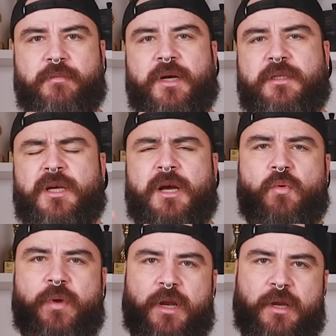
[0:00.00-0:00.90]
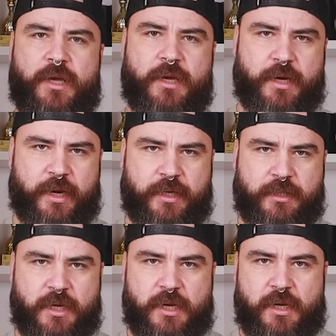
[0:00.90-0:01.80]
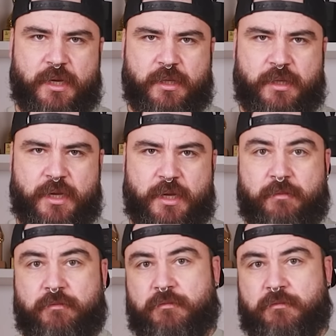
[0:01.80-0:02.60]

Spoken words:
but I will increase the